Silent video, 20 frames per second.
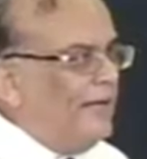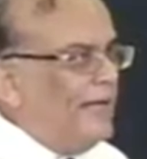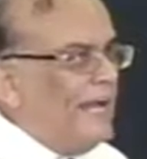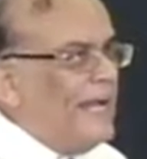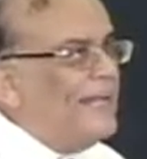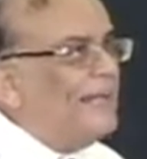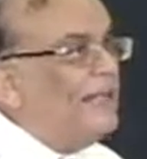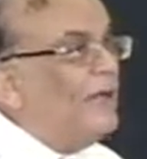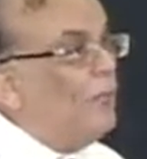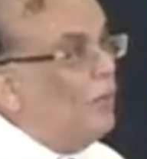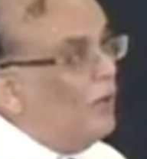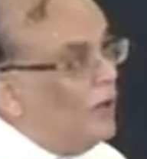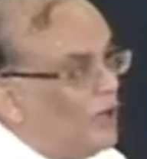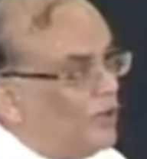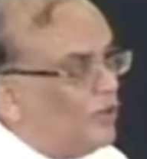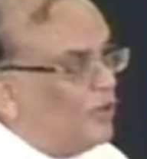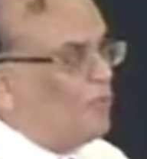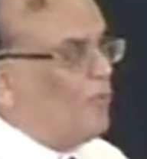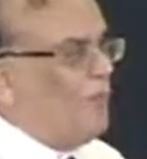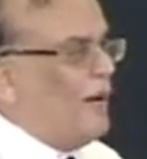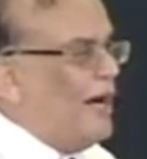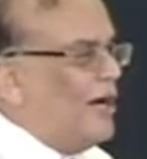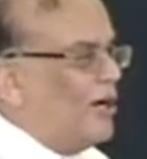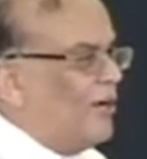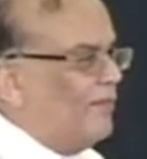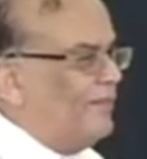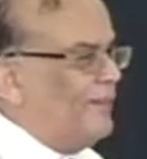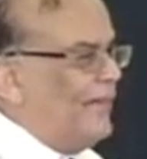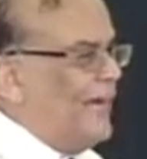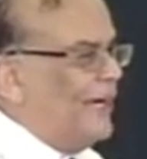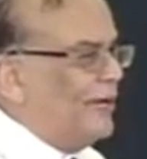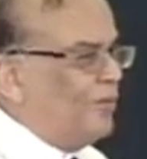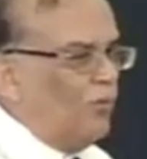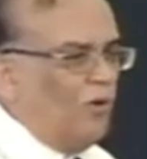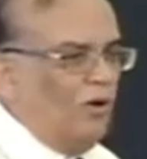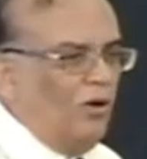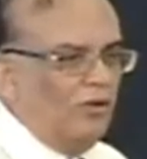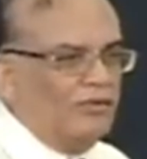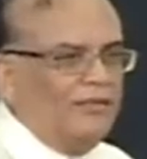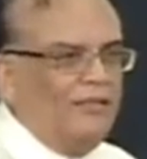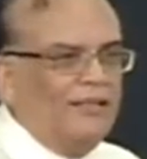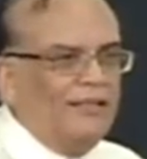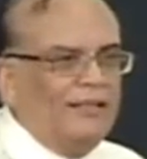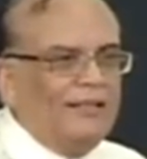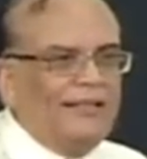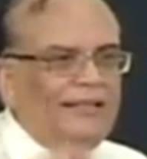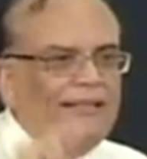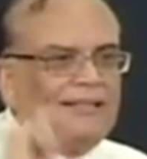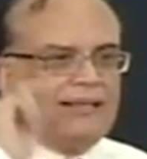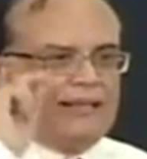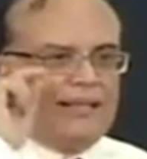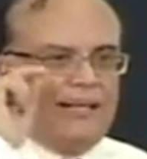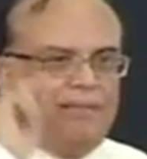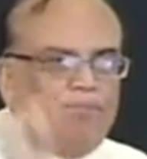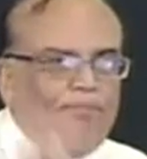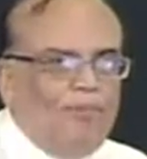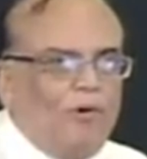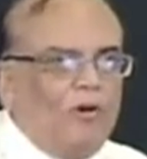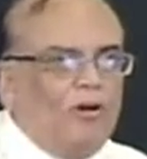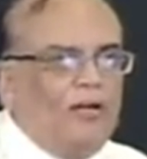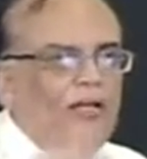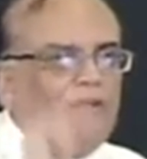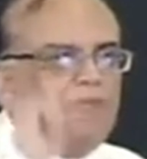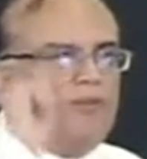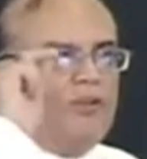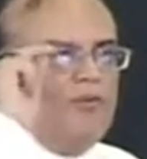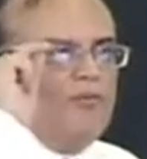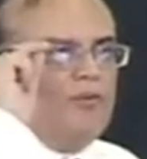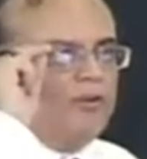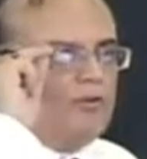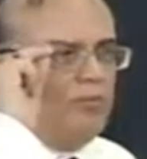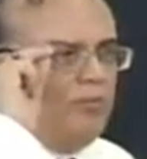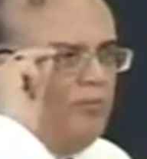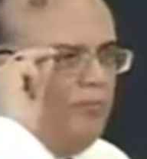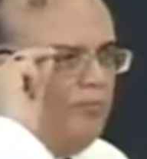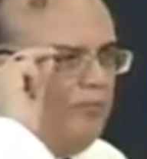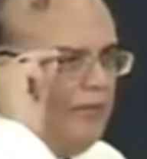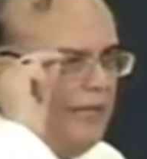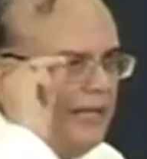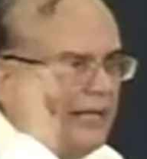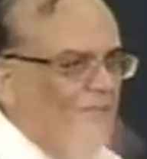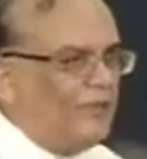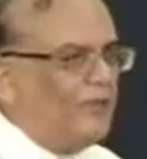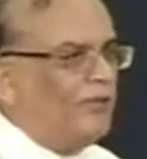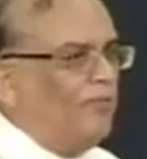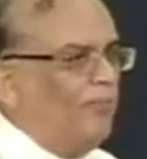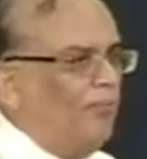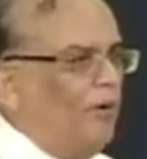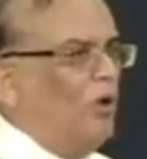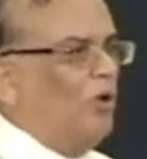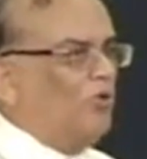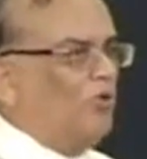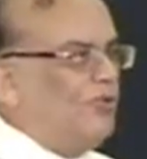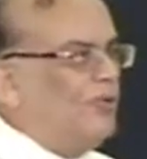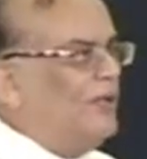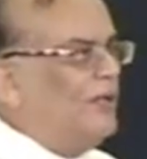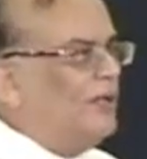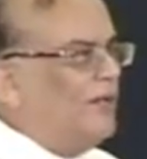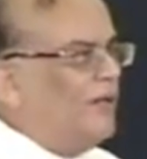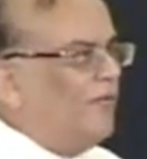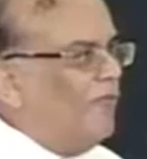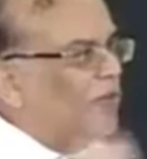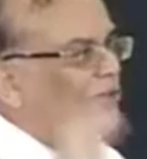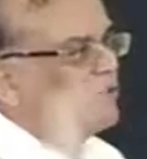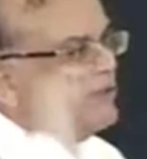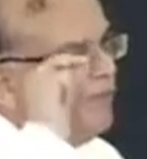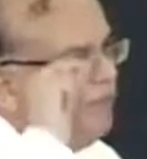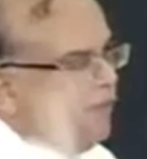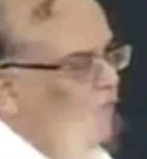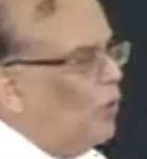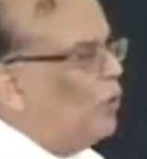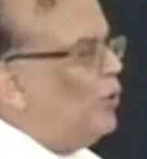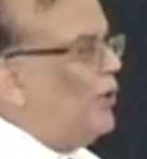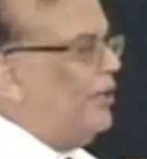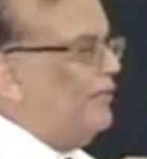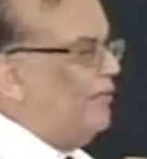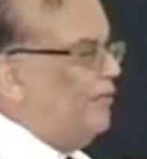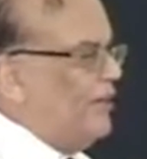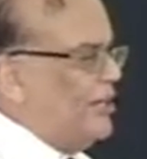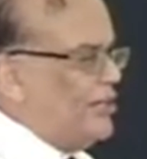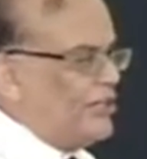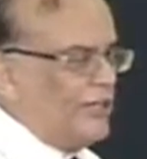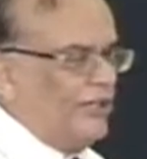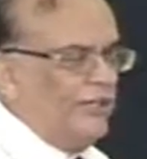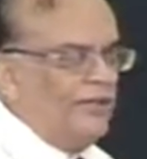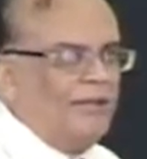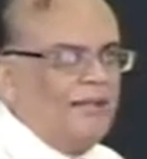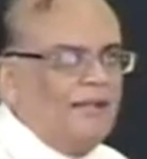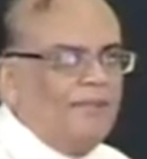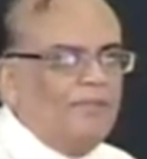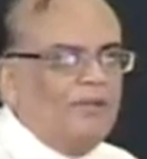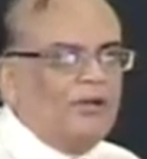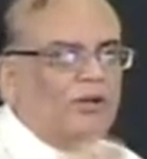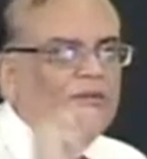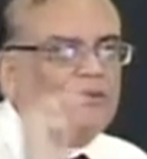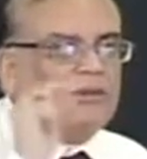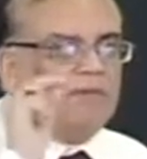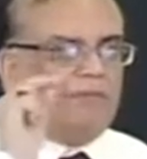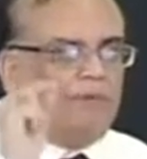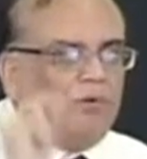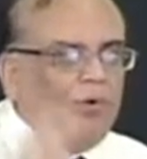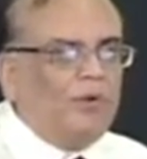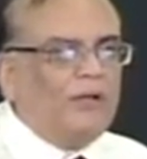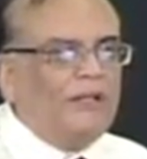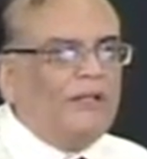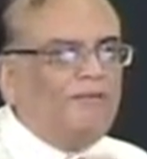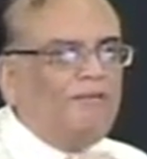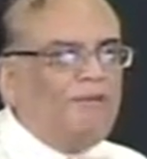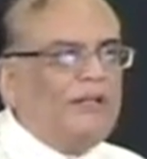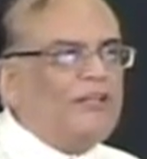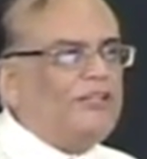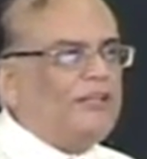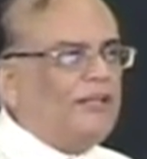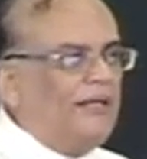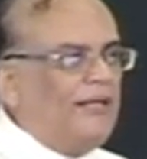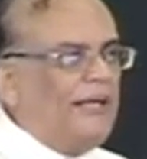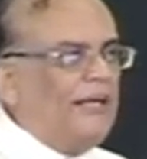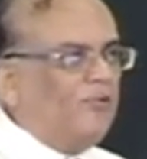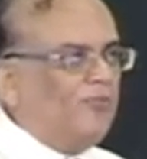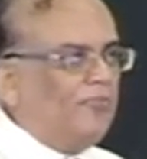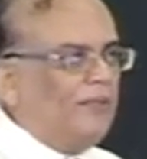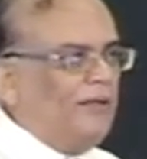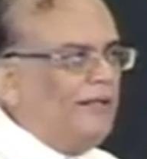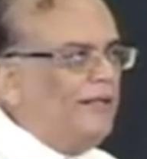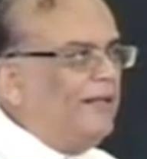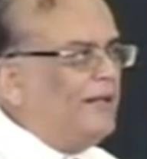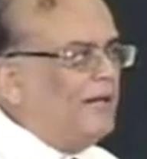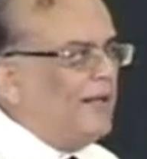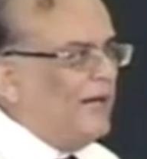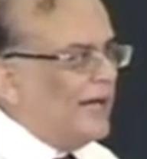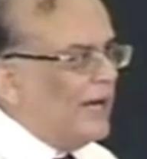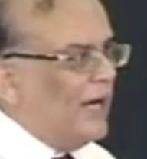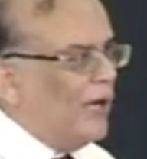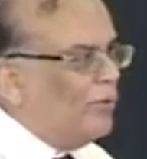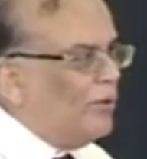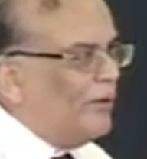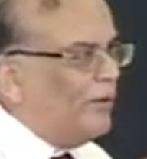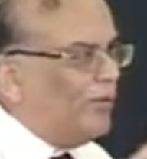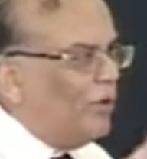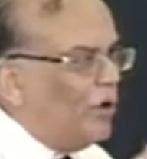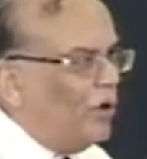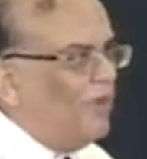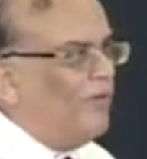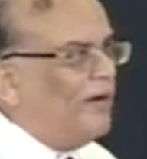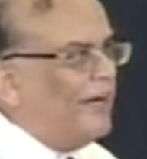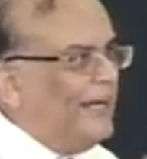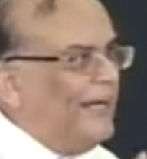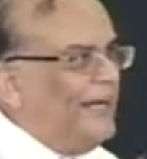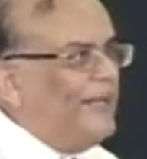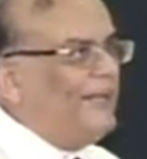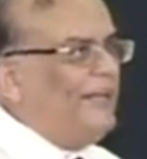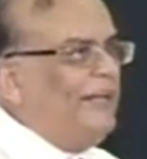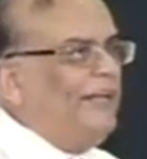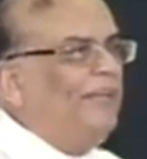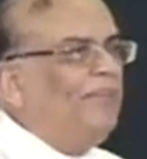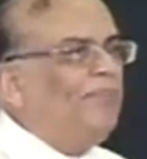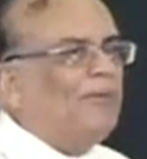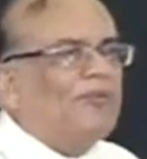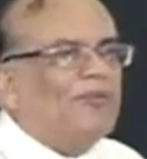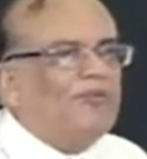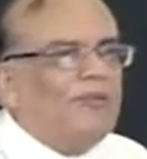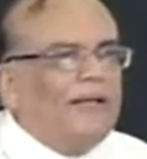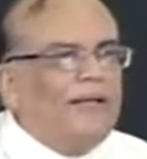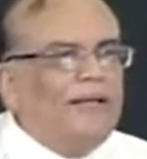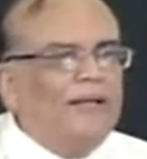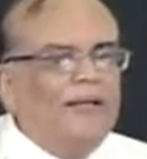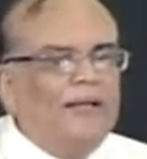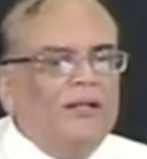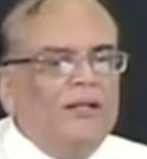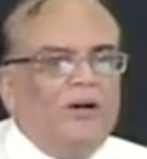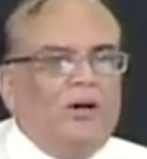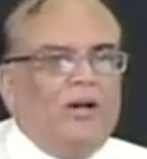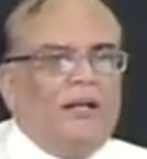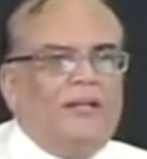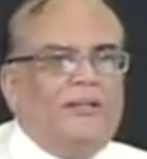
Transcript: And the worst part of that was that the component which was hit most was the food inflation, because the food inflation has been around over 18%, or